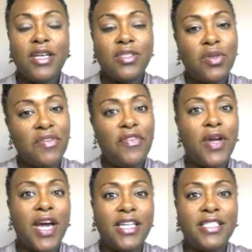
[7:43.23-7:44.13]
So if you
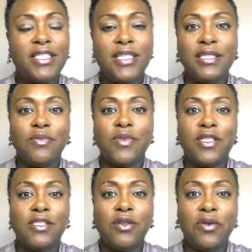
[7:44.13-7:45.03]
kind of just listen with
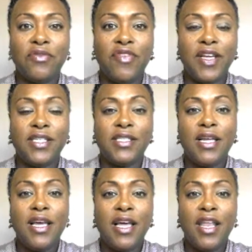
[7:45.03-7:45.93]
the stone face
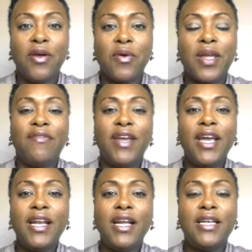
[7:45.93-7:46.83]
and don't give
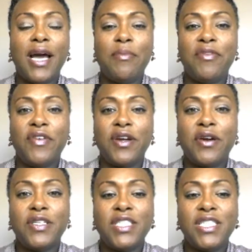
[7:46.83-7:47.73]
any type of
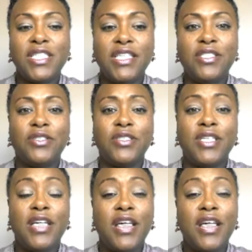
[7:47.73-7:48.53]
encouraging gestures,